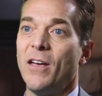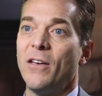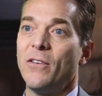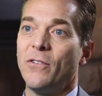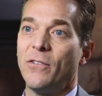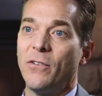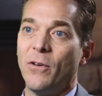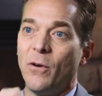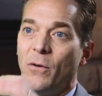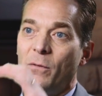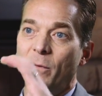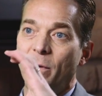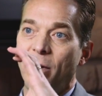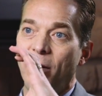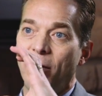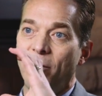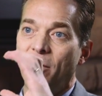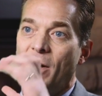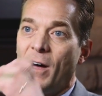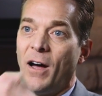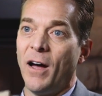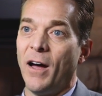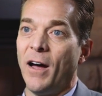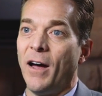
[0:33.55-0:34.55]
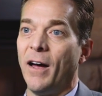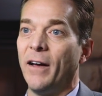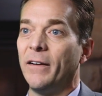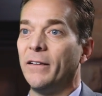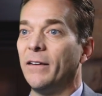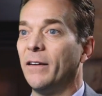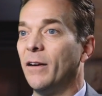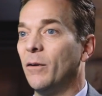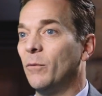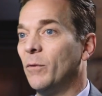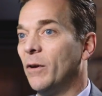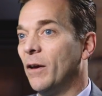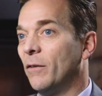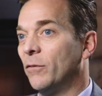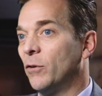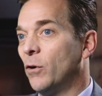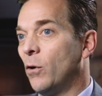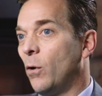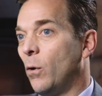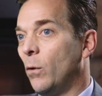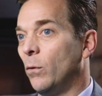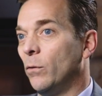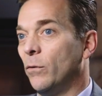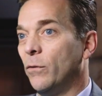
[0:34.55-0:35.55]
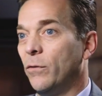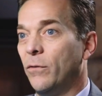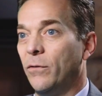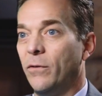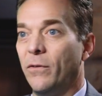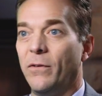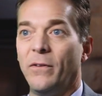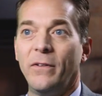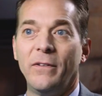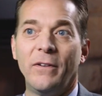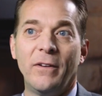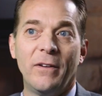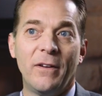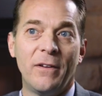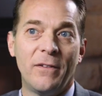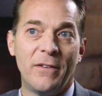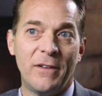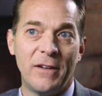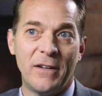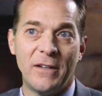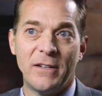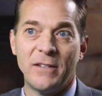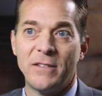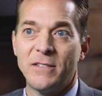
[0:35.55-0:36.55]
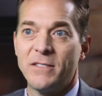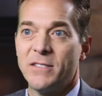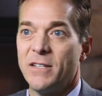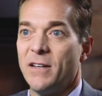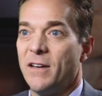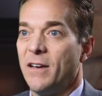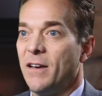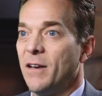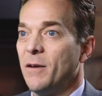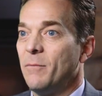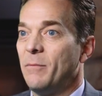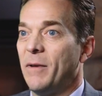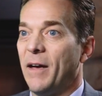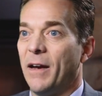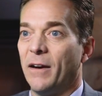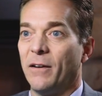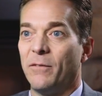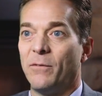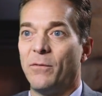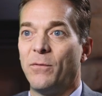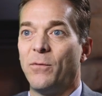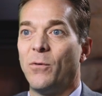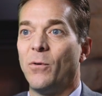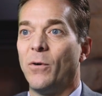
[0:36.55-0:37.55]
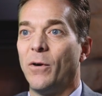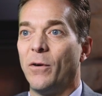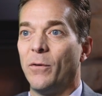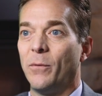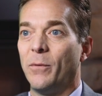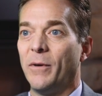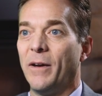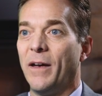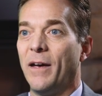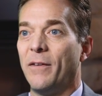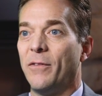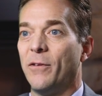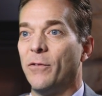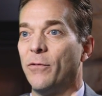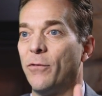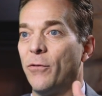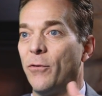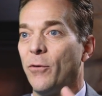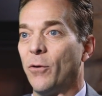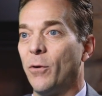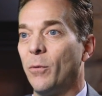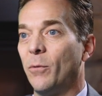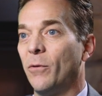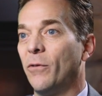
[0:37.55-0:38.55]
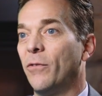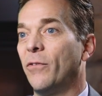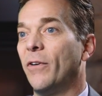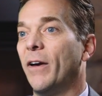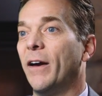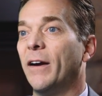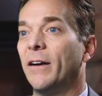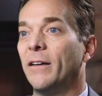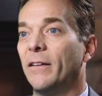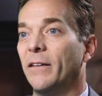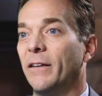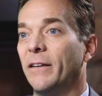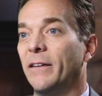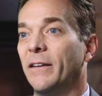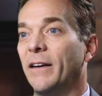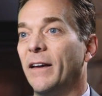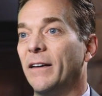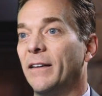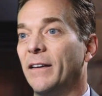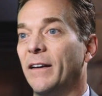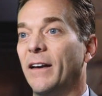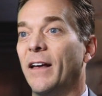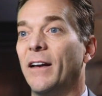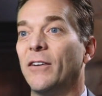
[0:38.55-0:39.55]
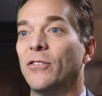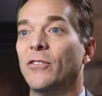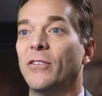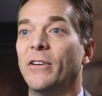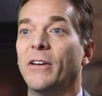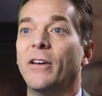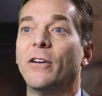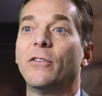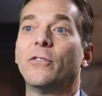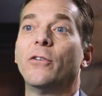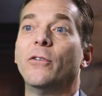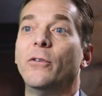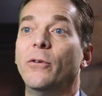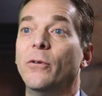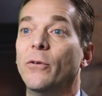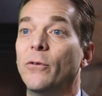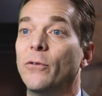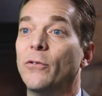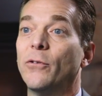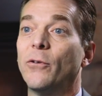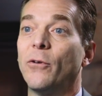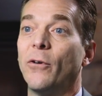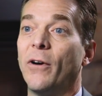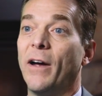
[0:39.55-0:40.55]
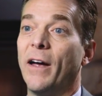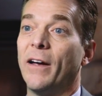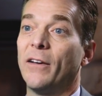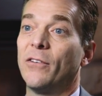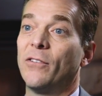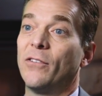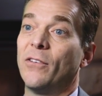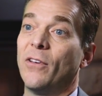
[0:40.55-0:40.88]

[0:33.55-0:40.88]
So if we have hot and we have cold things back and forth, we have this thermal cycling that can actually introduce cracks.